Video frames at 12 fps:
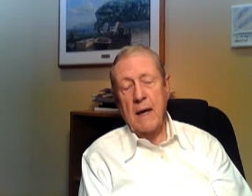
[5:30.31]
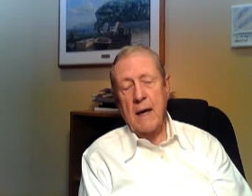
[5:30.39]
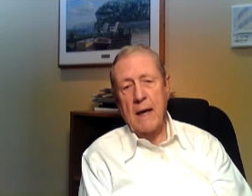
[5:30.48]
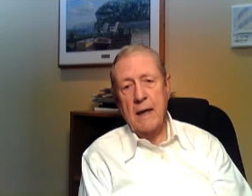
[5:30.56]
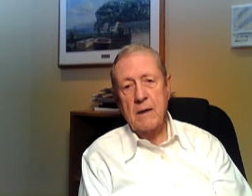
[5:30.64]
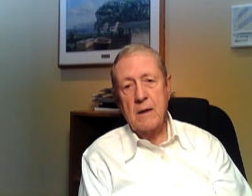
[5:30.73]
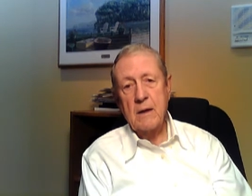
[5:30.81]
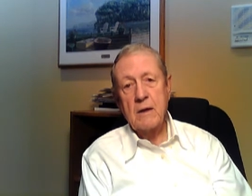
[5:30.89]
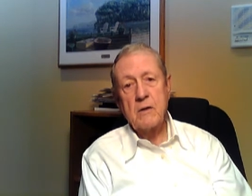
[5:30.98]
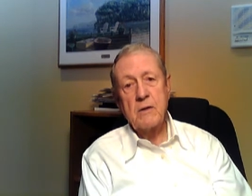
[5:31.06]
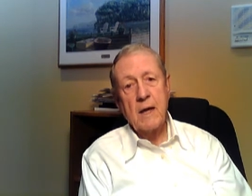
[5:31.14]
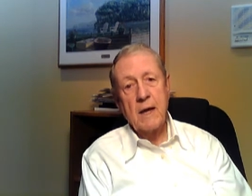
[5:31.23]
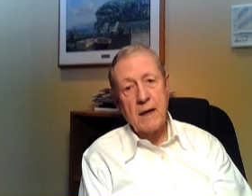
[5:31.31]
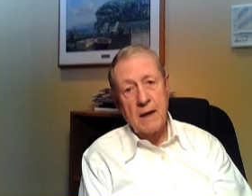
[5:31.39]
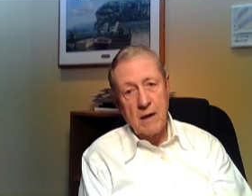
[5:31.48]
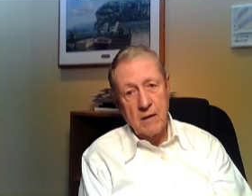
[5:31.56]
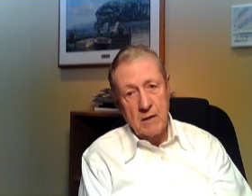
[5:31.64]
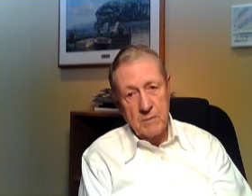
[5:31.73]
and that they're taking
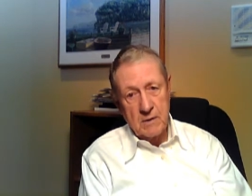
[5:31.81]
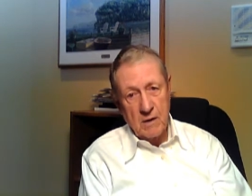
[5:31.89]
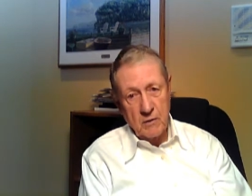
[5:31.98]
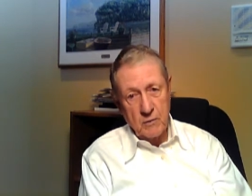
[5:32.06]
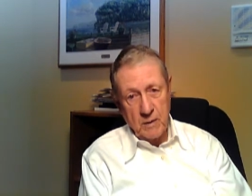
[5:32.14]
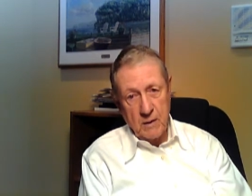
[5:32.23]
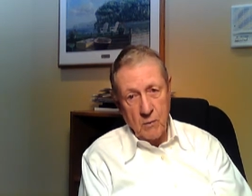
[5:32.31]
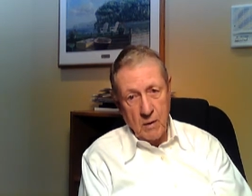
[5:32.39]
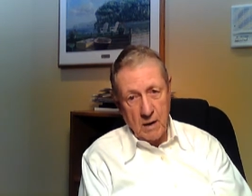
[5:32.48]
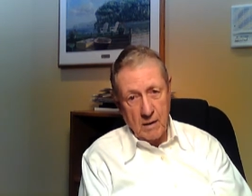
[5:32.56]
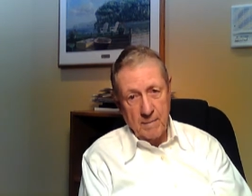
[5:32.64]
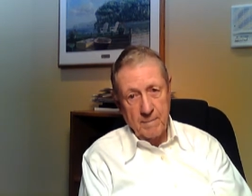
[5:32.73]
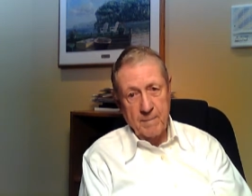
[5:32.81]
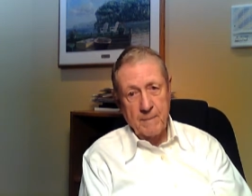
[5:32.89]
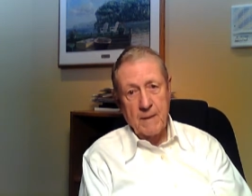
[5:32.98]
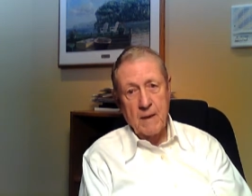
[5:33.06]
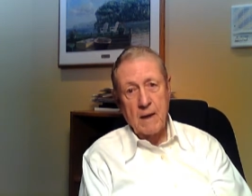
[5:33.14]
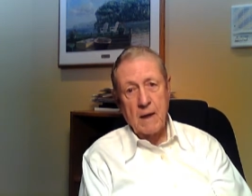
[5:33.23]
care of themselves pretty well
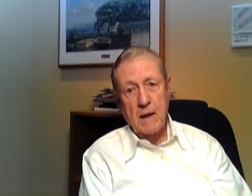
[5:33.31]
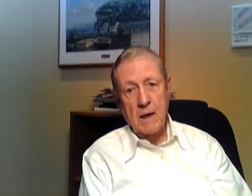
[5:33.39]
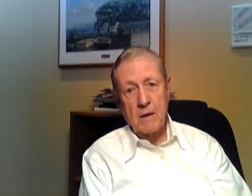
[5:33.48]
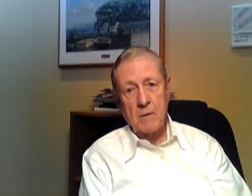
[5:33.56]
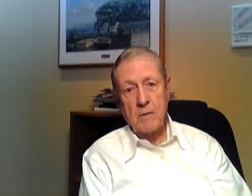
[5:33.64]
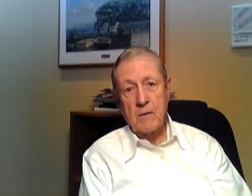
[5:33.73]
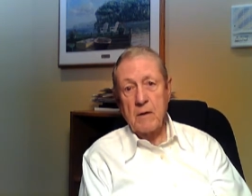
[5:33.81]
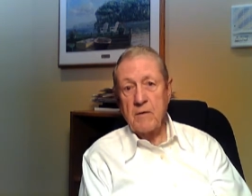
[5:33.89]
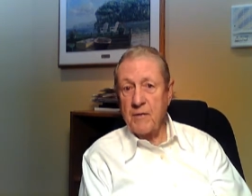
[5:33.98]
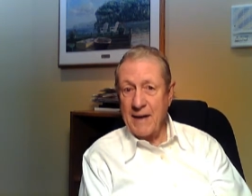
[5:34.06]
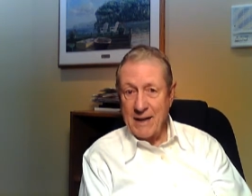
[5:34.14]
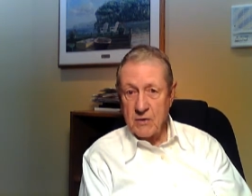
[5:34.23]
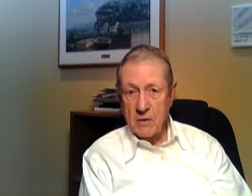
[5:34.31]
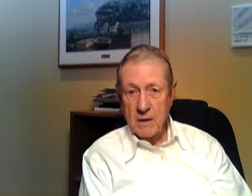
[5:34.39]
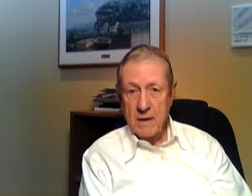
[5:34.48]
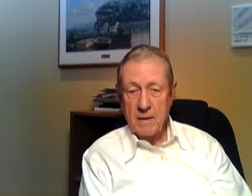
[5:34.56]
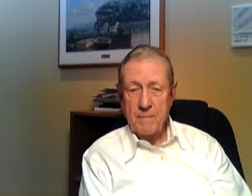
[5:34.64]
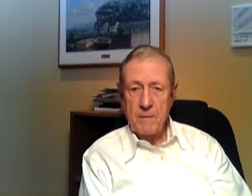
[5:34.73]
financially.